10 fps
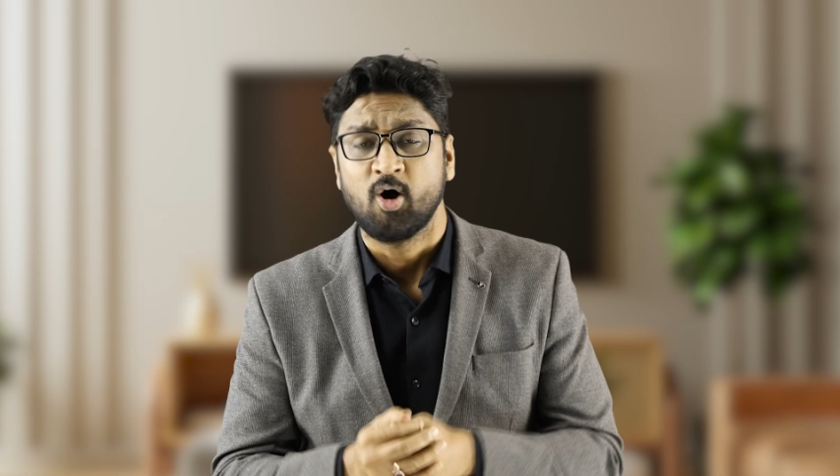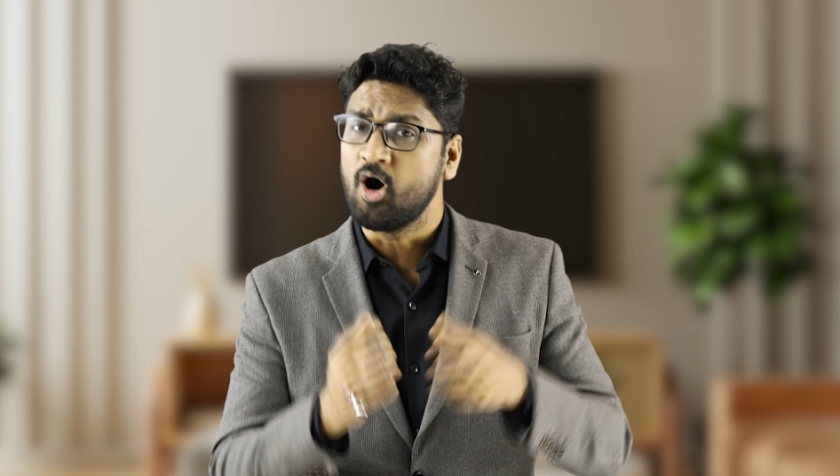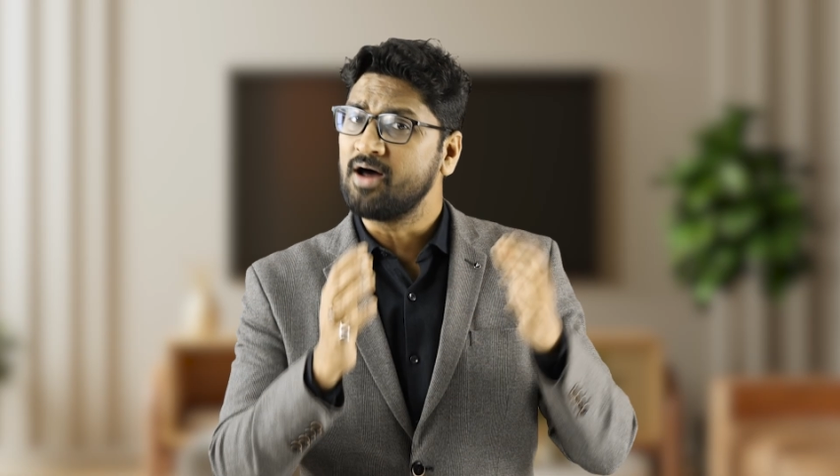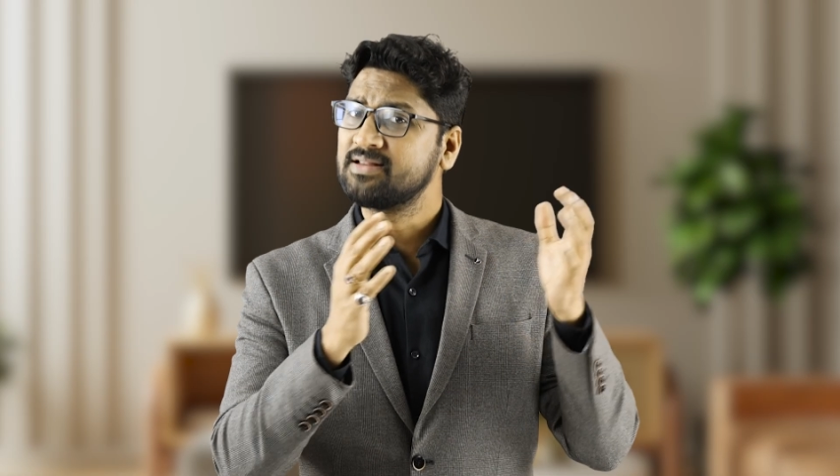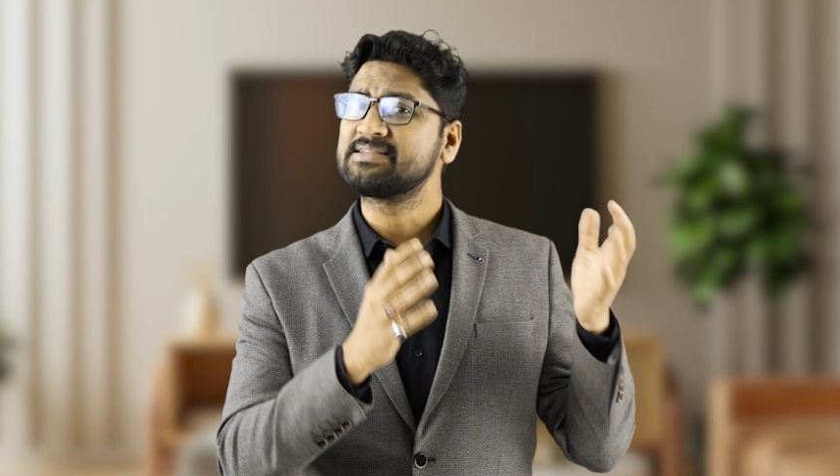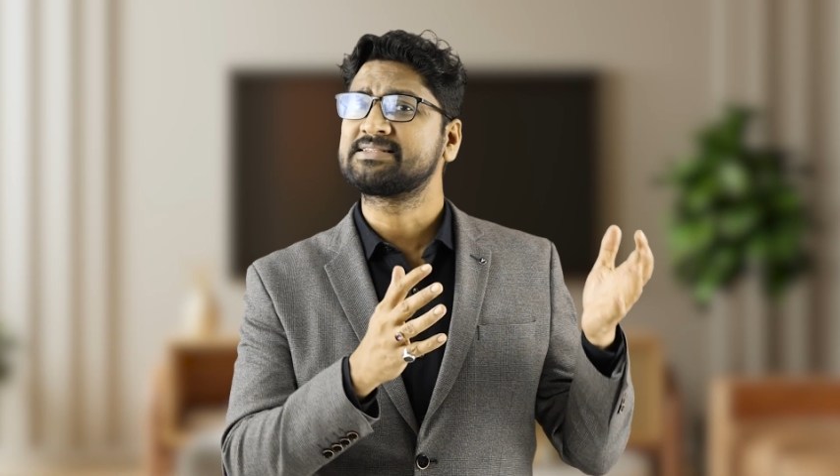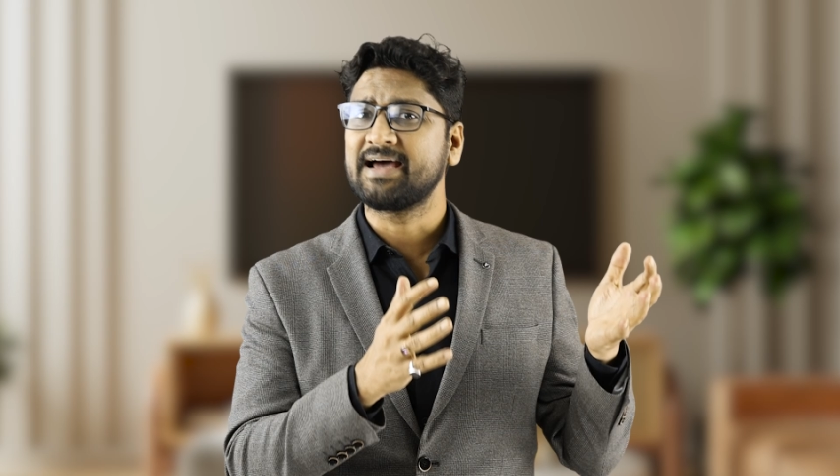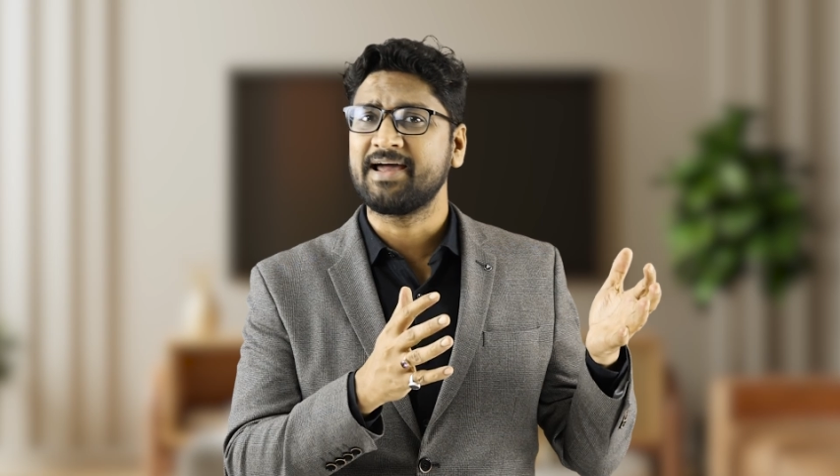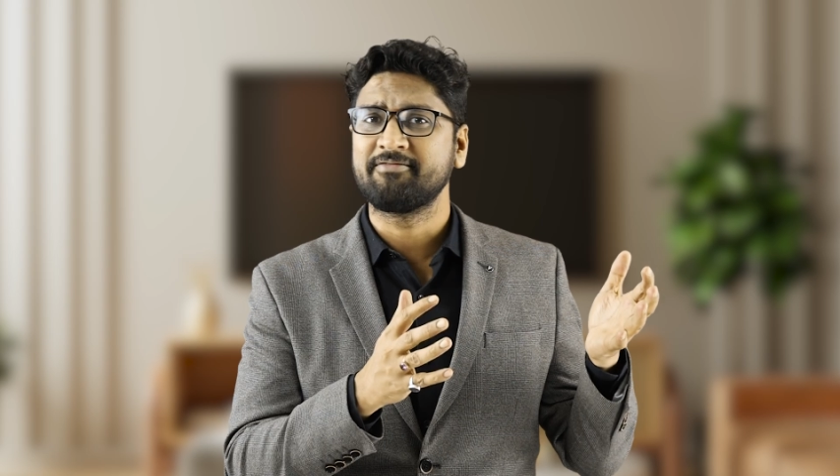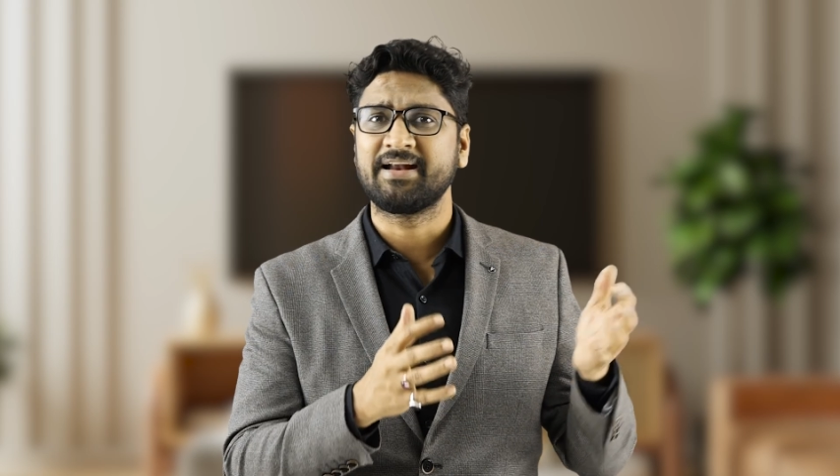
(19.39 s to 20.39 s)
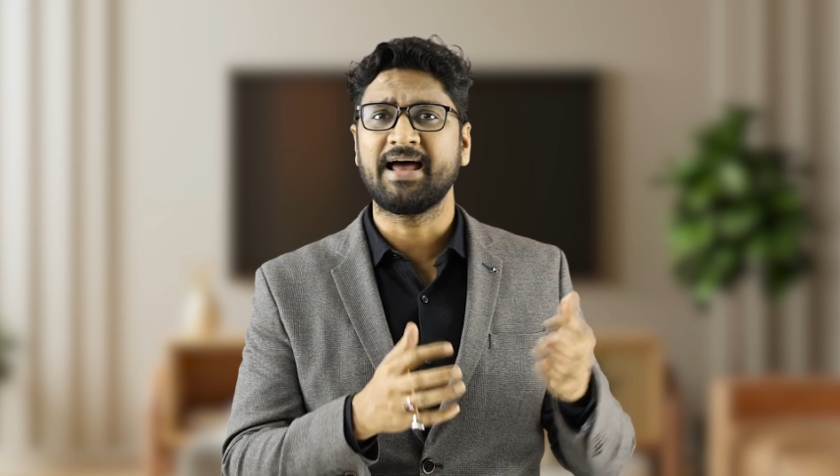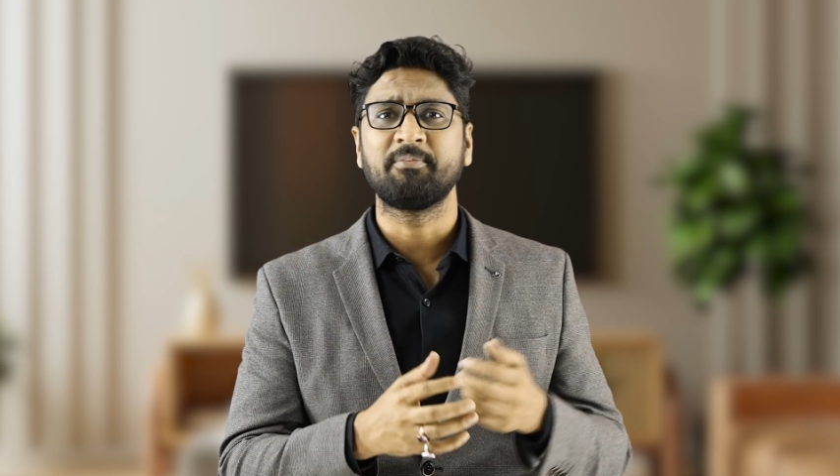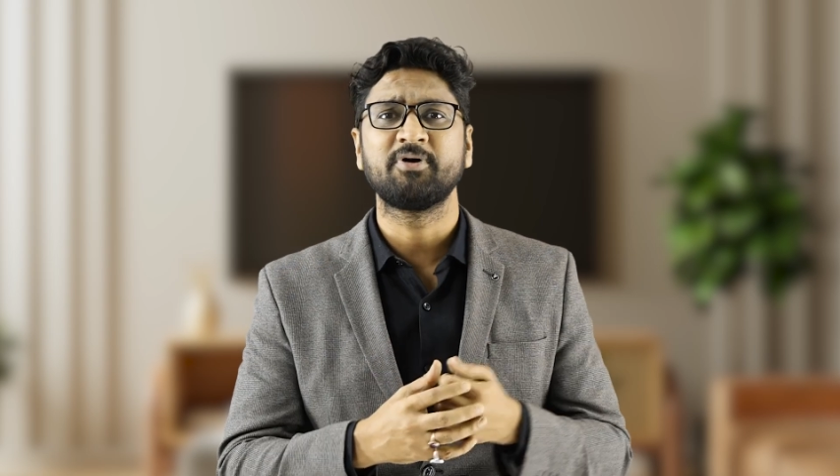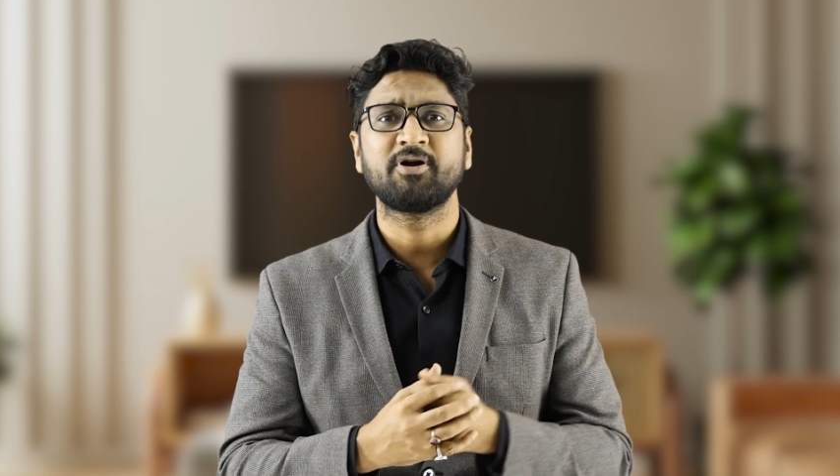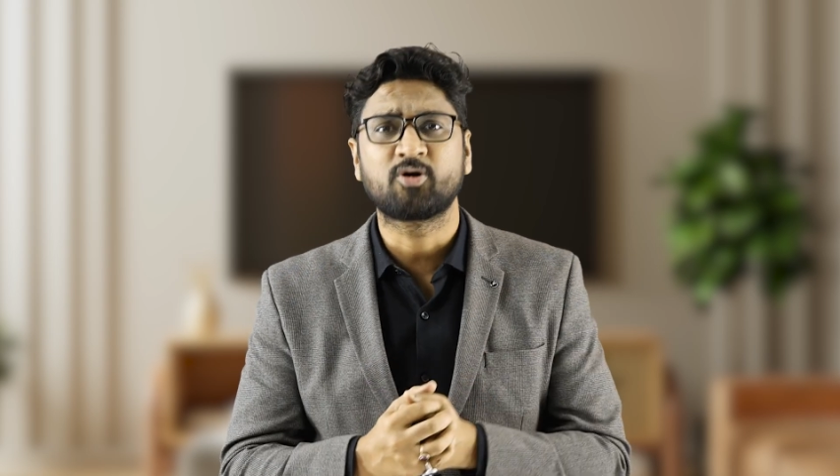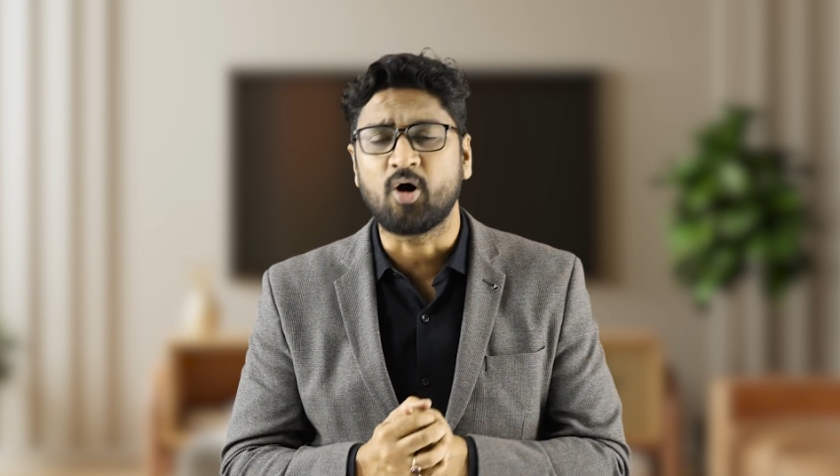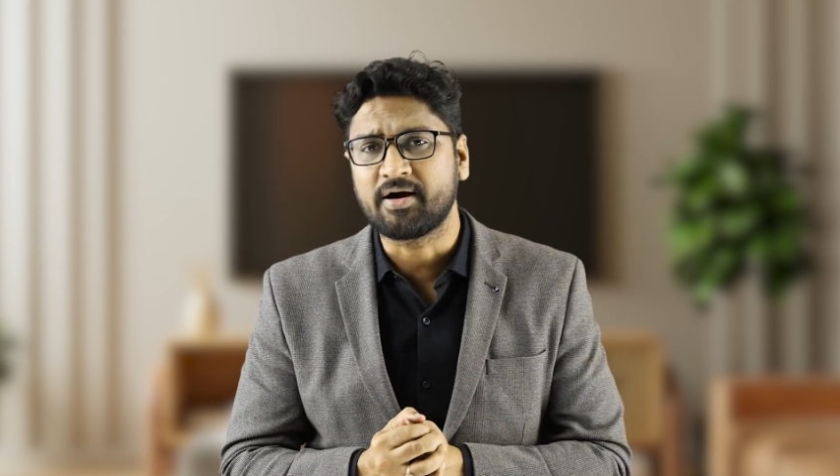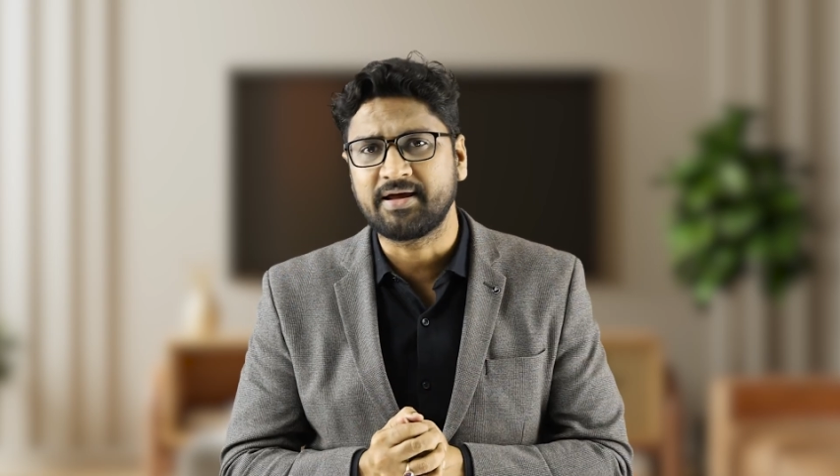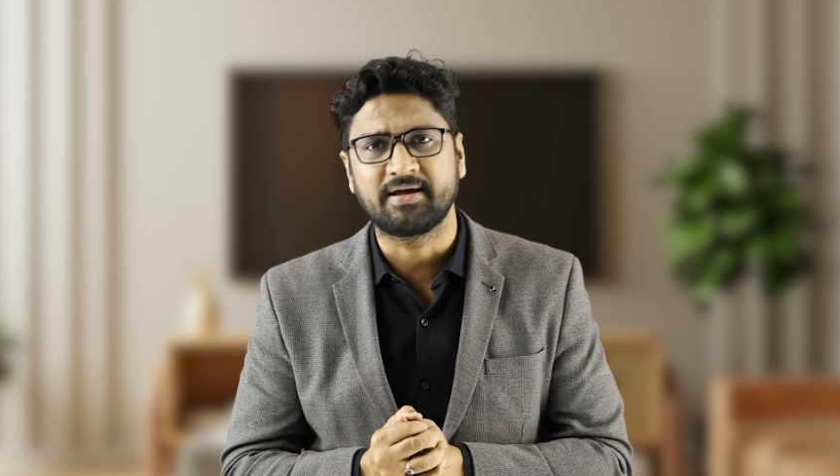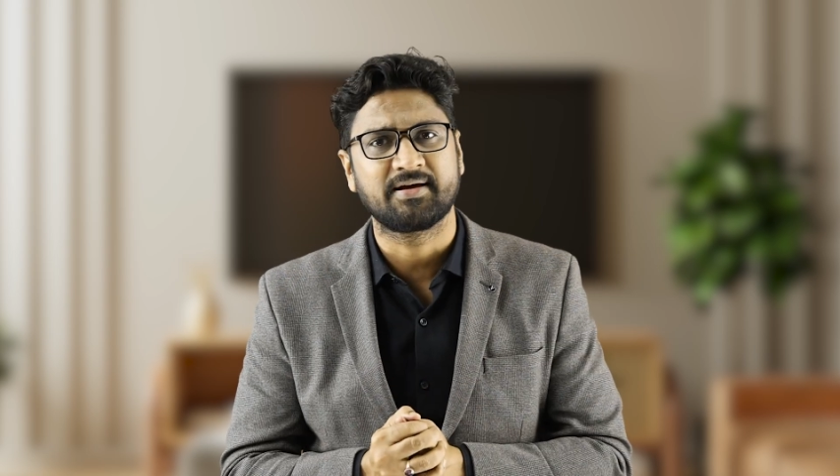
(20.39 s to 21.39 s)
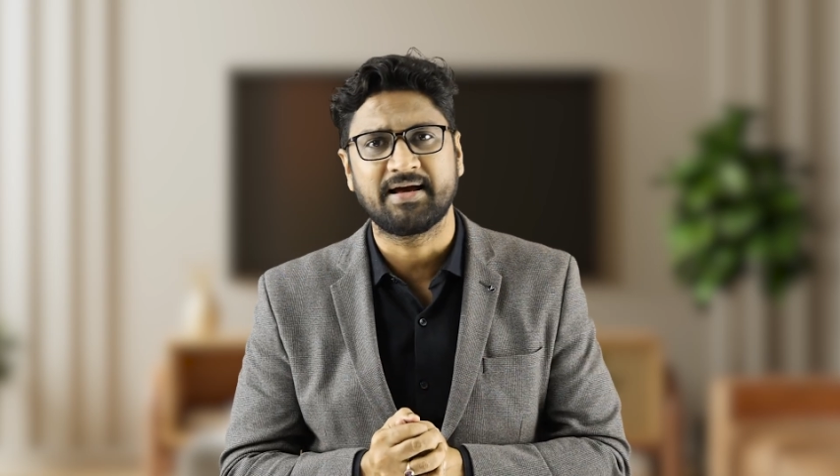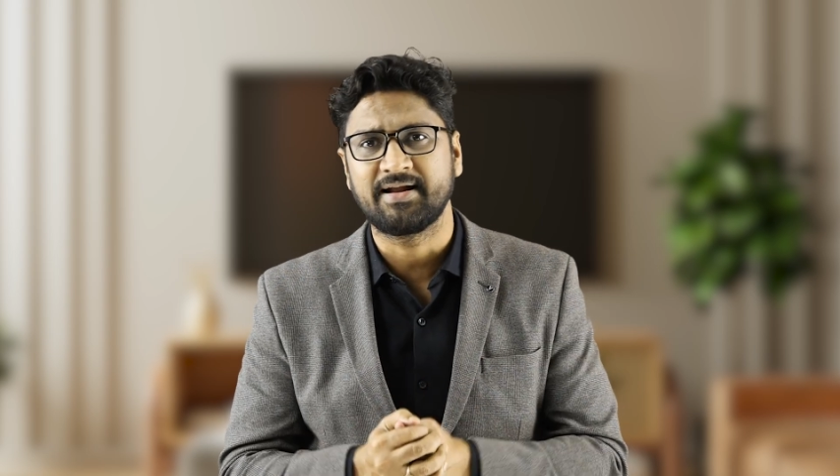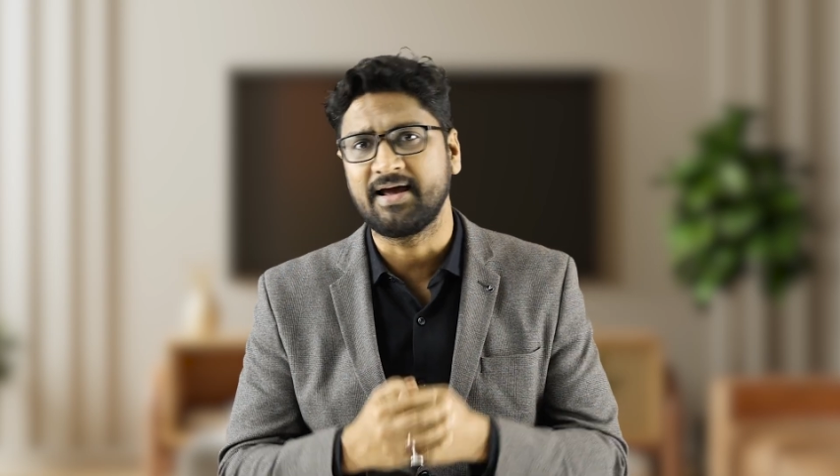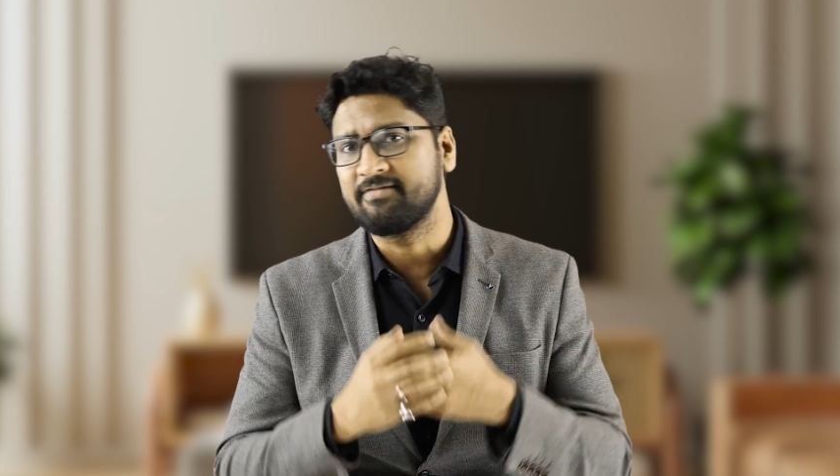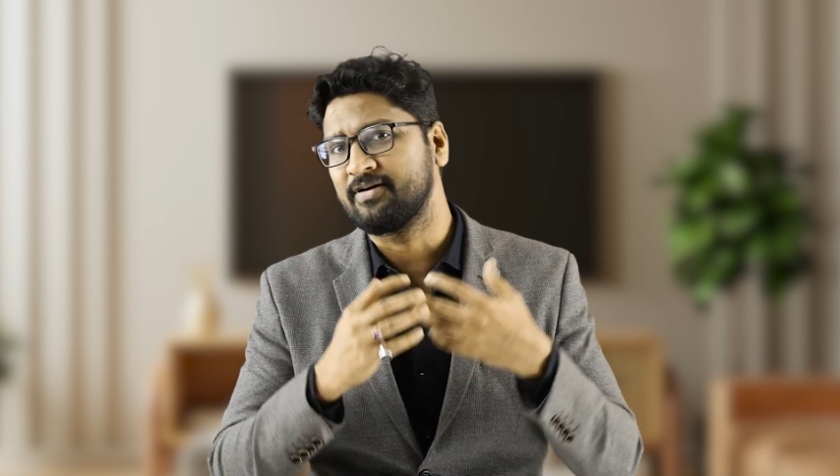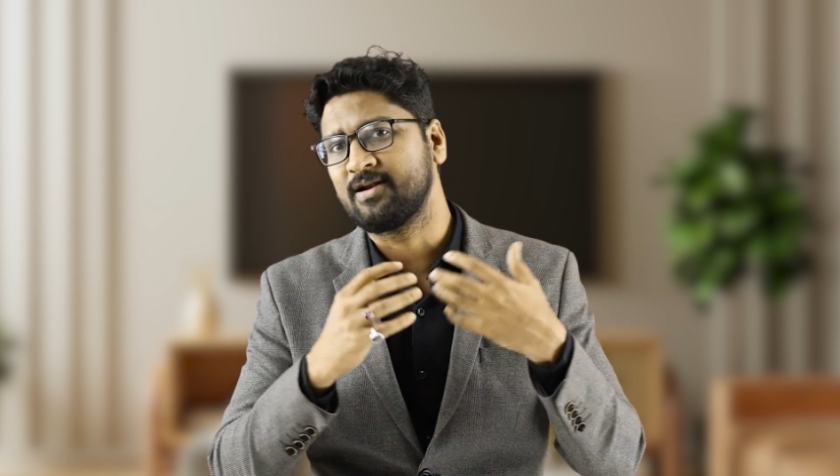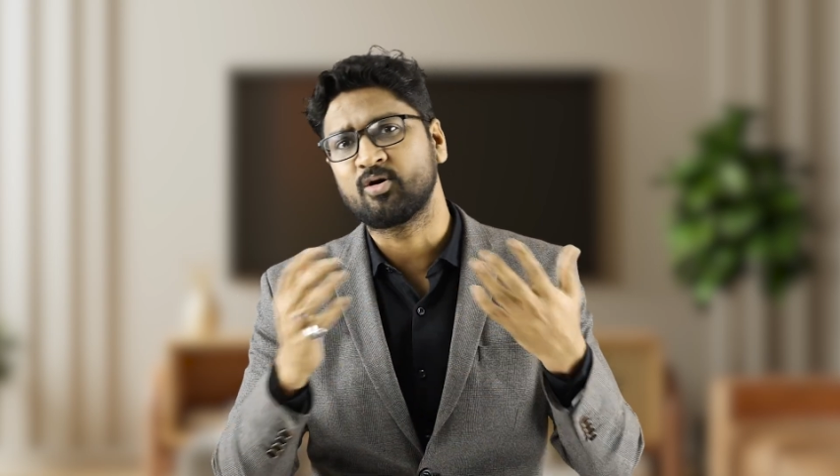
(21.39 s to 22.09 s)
All this time, and I have been talking, and if I